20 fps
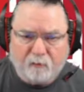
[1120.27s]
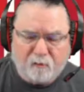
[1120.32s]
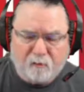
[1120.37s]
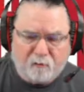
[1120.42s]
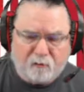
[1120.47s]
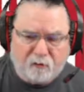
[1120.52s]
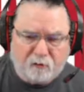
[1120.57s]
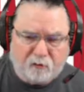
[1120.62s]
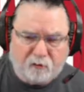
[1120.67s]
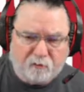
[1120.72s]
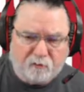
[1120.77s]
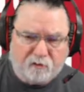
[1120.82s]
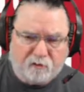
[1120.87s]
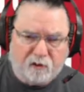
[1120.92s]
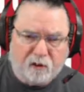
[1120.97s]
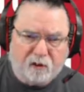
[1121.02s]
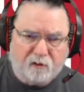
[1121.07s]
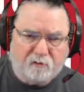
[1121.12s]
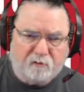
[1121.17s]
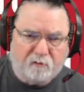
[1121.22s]
I want to use
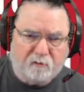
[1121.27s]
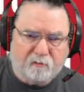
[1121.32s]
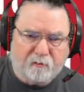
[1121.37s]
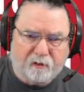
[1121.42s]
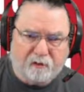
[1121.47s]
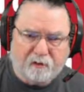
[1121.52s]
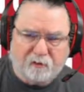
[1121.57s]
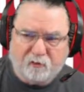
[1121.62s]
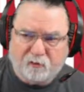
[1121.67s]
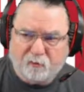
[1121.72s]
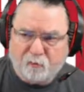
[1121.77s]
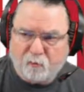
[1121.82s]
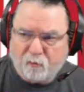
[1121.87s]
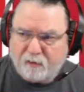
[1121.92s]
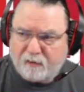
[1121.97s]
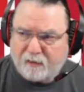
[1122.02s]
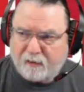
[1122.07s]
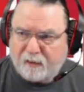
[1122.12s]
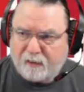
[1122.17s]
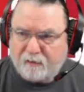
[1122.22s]
Doug's remaining
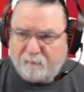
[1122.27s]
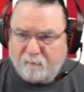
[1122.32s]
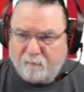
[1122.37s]
28